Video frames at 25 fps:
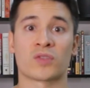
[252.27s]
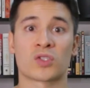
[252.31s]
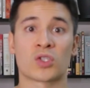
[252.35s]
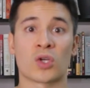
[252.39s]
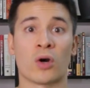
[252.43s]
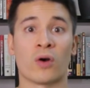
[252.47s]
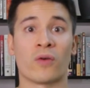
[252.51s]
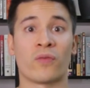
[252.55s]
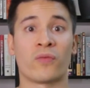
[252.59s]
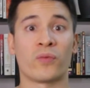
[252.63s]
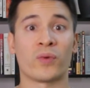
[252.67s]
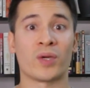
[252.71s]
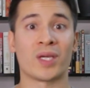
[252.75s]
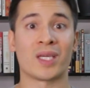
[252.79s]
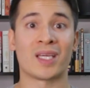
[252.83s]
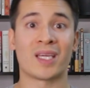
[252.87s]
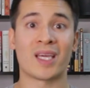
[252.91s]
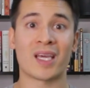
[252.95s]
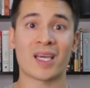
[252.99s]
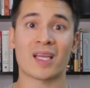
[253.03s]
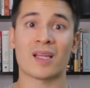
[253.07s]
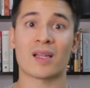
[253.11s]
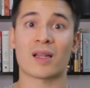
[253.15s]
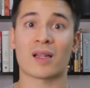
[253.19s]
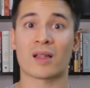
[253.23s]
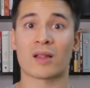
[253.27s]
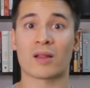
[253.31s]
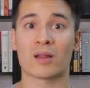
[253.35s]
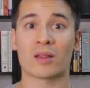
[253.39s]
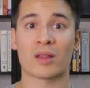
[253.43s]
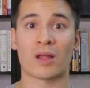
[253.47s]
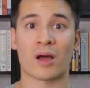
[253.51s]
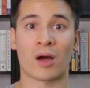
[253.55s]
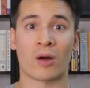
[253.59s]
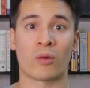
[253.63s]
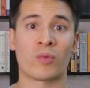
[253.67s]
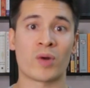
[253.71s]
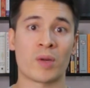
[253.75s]
So if we get
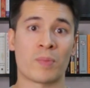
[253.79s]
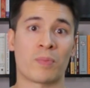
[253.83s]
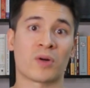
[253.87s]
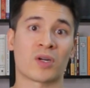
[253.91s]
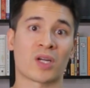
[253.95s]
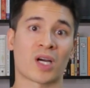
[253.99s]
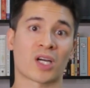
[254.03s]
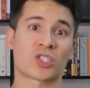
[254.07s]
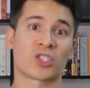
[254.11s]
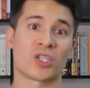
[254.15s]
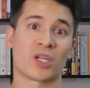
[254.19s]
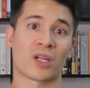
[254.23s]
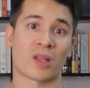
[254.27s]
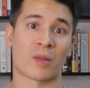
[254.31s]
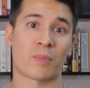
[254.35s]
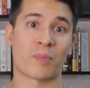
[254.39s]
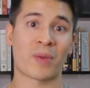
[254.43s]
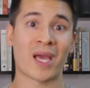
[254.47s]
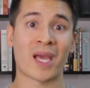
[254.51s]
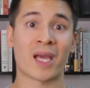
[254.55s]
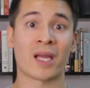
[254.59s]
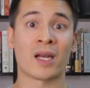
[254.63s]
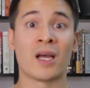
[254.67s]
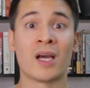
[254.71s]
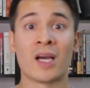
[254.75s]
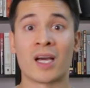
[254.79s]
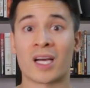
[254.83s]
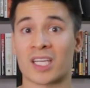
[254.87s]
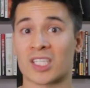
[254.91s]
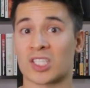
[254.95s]
a reproduction of the pain,